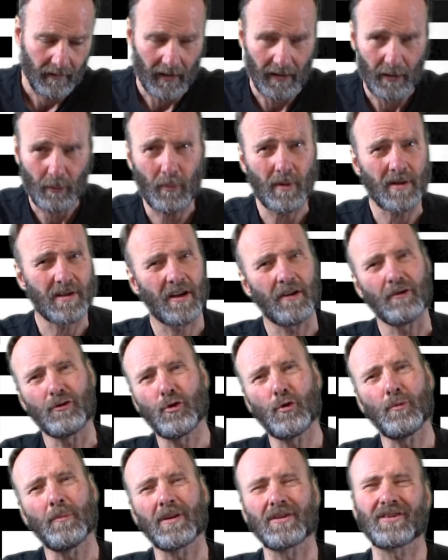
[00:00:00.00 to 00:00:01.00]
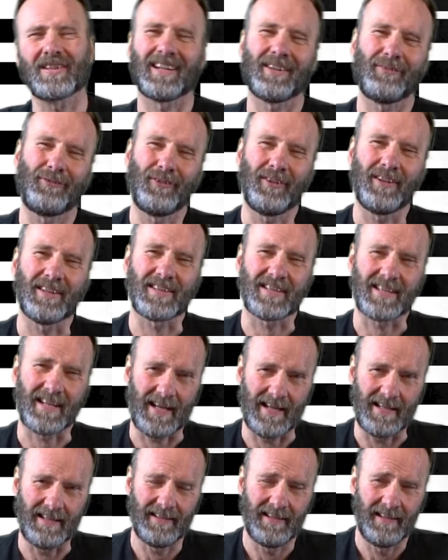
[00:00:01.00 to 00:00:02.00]
I don't want to sound too much like a
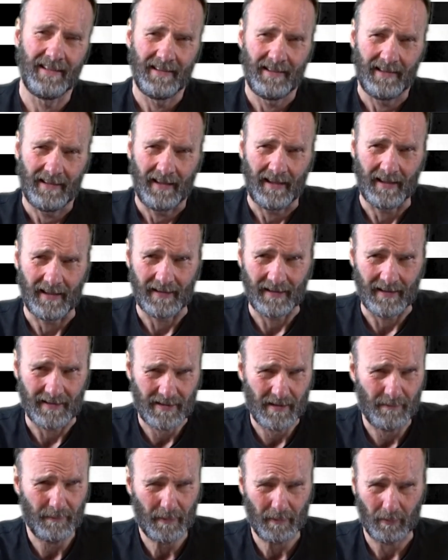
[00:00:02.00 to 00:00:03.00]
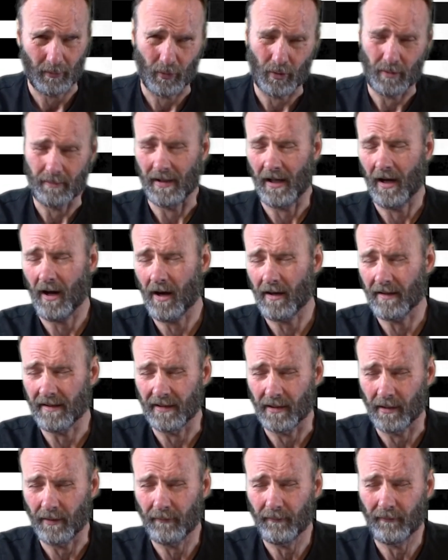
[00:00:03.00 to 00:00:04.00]
Philistine. Some people are going to be hard
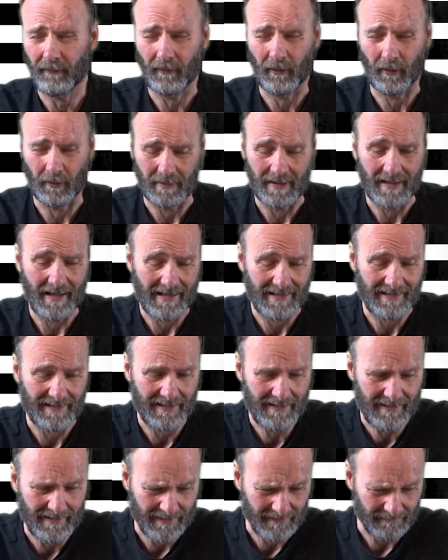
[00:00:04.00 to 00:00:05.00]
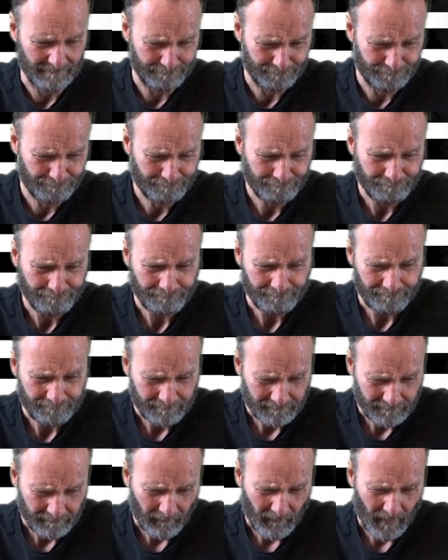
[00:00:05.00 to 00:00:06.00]
enough on me as it is.
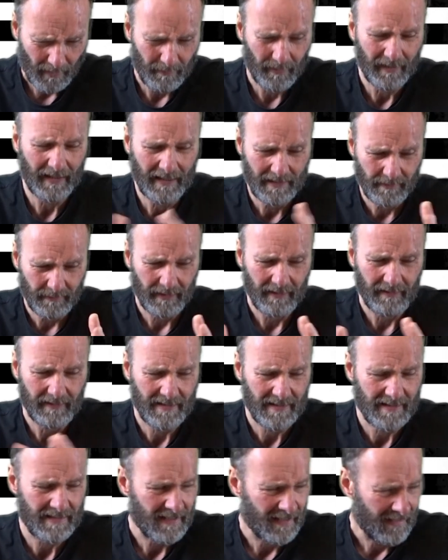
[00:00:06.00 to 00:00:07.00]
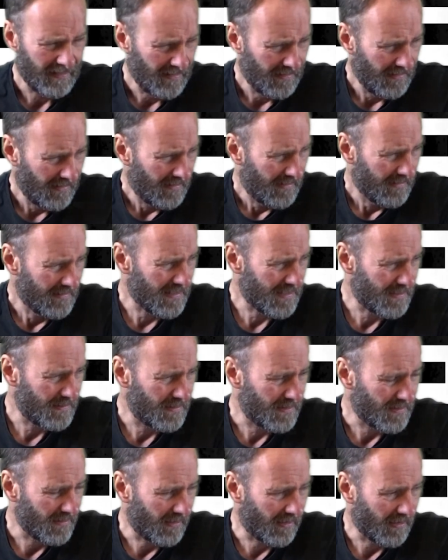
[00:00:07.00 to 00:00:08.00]
But anyway, this
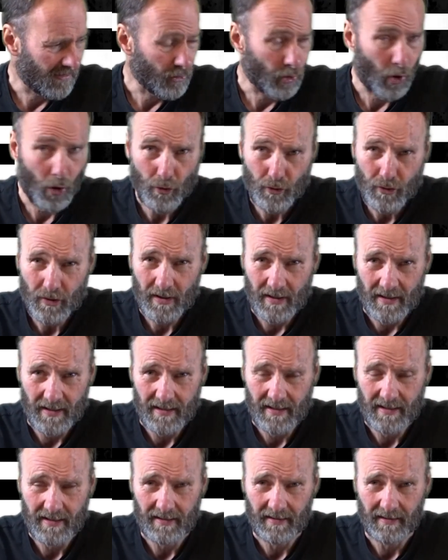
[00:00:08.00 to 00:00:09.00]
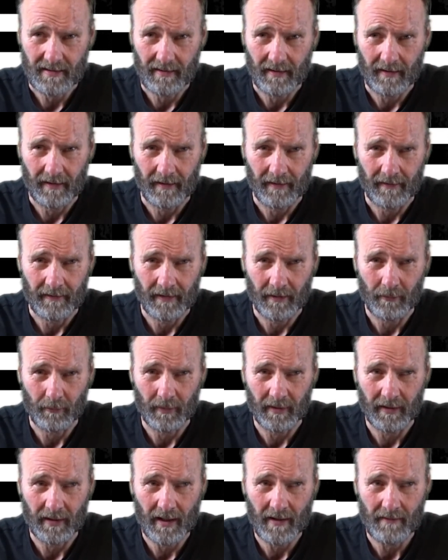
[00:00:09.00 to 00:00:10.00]
nonsense that
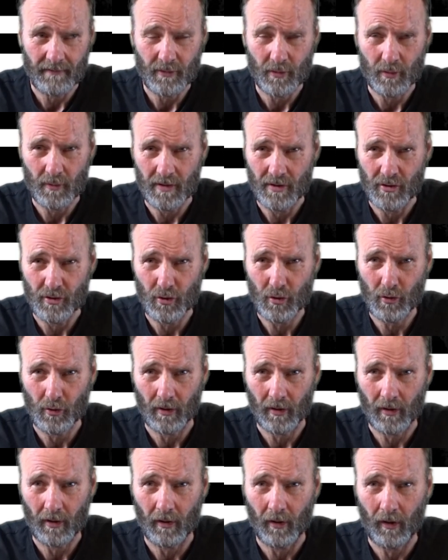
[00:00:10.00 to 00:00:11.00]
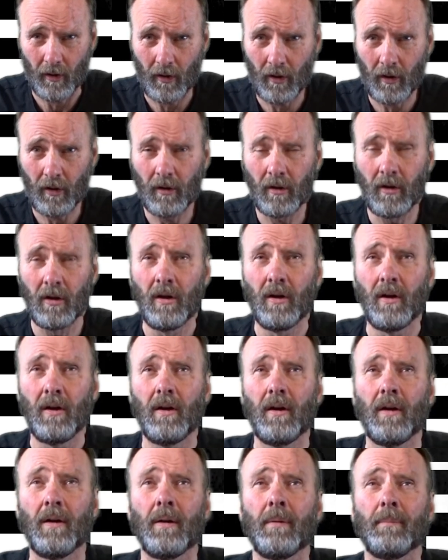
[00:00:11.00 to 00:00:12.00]
we have to endure, all
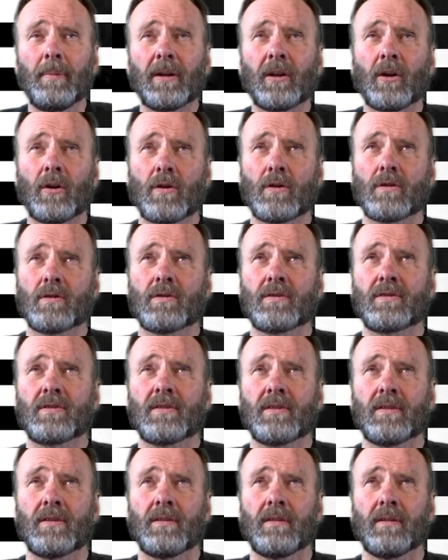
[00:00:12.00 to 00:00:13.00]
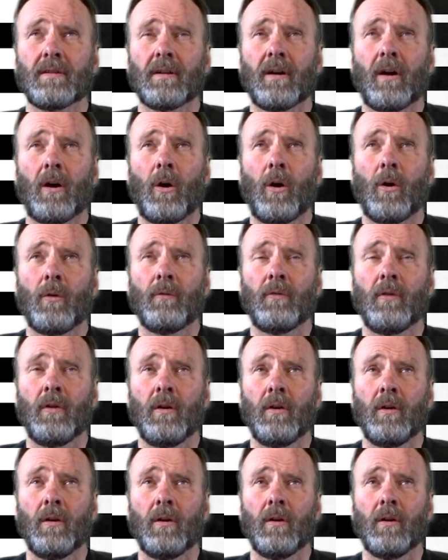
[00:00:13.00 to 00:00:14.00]
because of
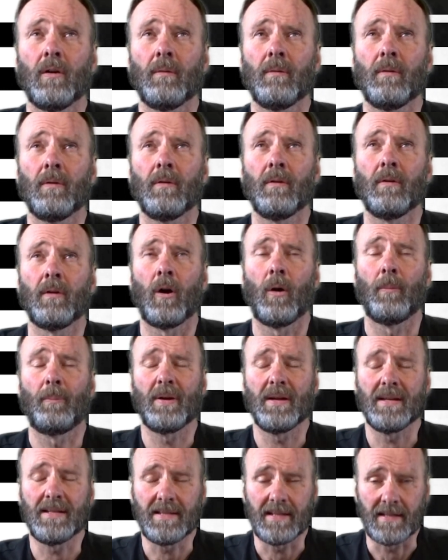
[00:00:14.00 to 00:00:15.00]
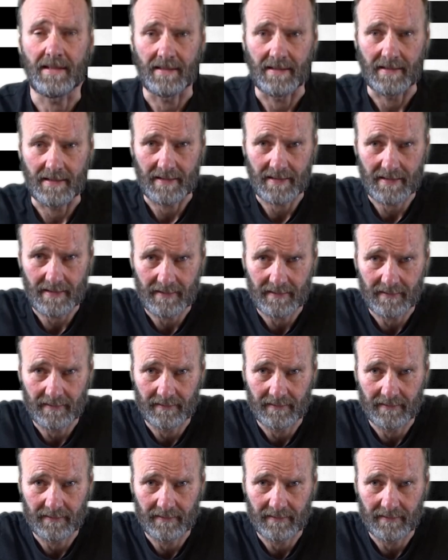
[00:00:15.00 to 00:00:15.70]
opinions.